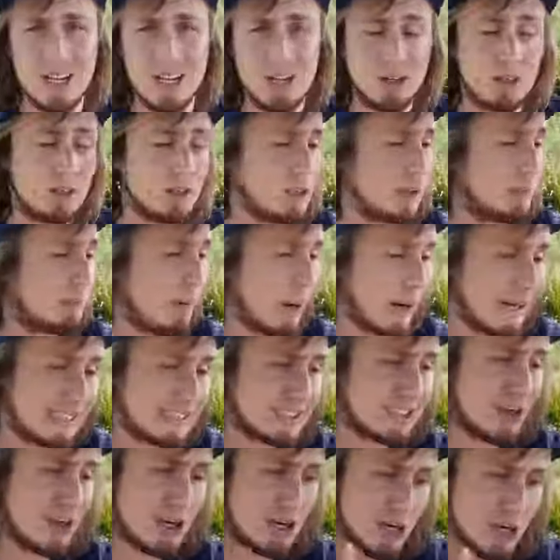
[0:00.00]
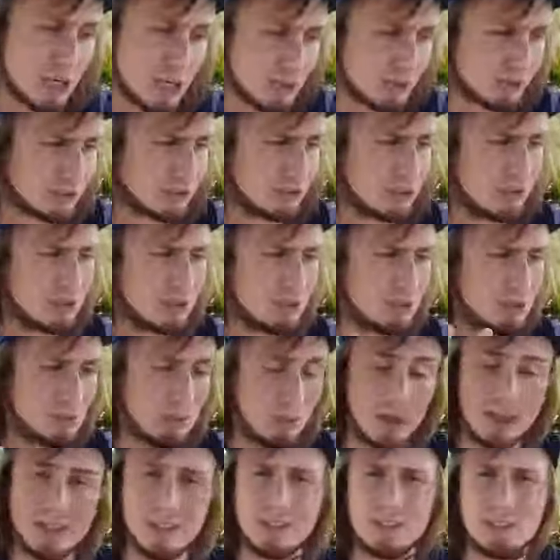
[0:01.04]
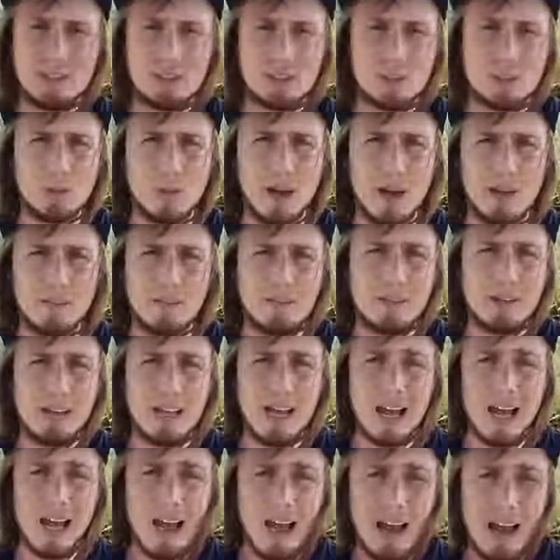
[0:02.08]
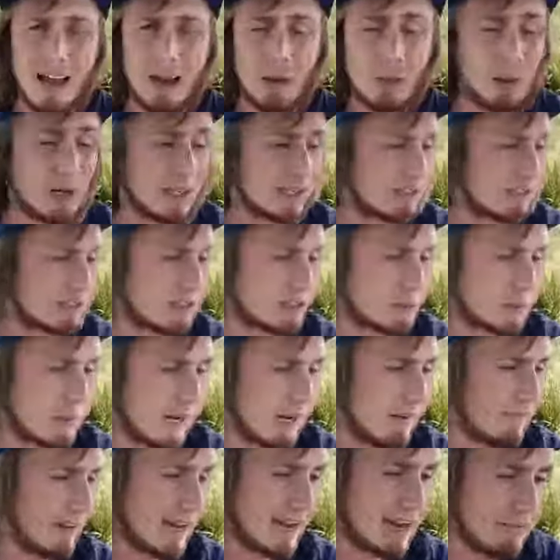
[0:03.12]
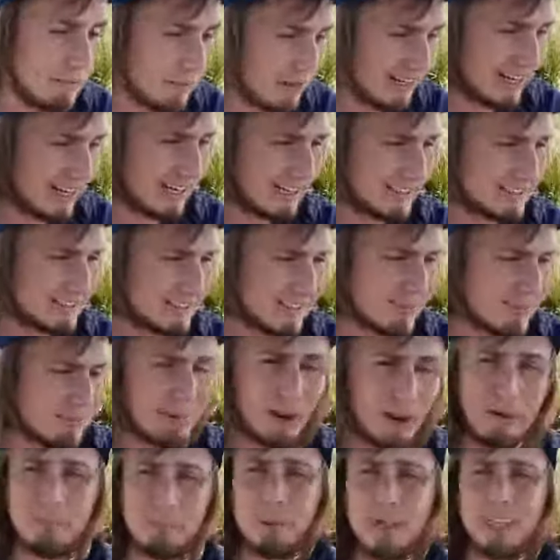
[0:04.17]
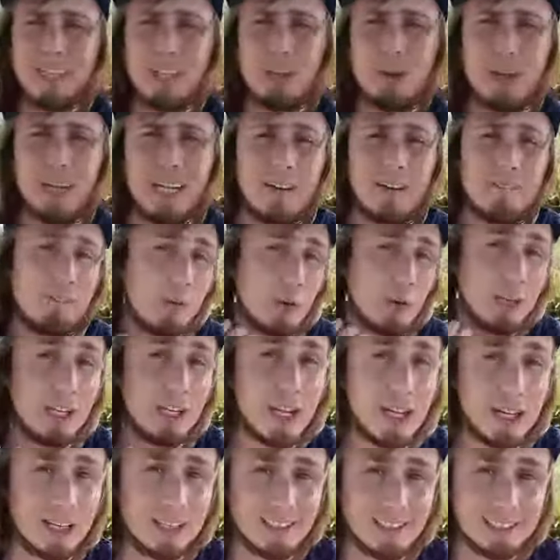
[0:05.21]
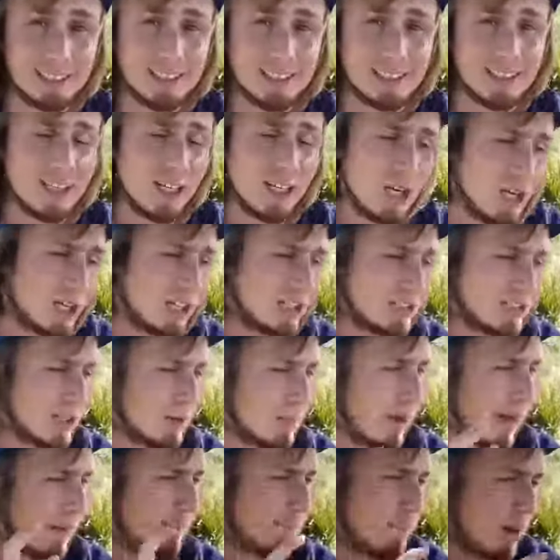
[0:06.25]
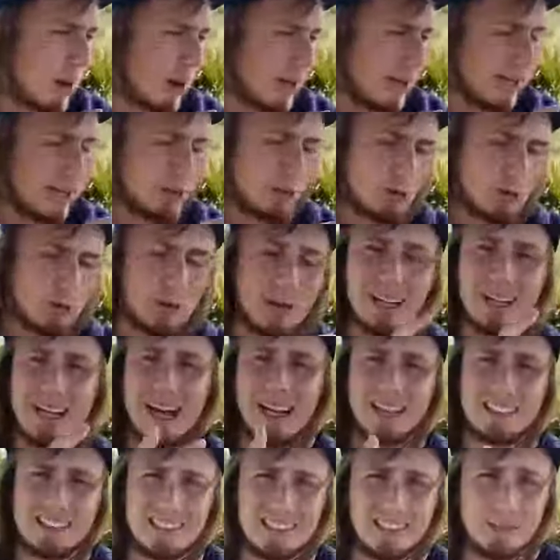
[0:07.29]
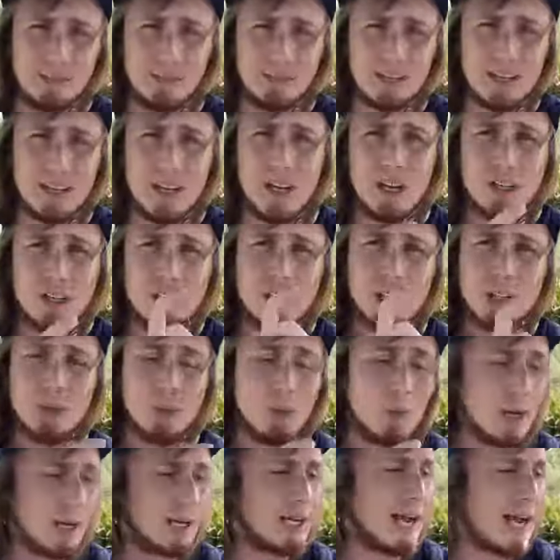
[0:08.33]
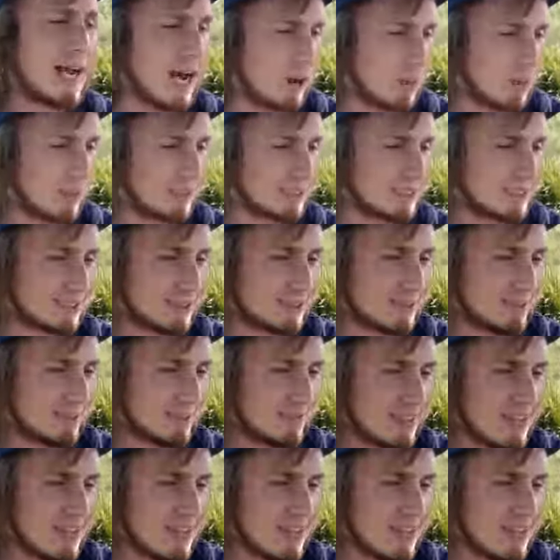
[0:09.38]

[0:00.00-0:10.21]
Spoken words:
because your body's not used to working till 12. I work till 12 every night, but I've been doing it for years. So my body grew accustomed to the work hours.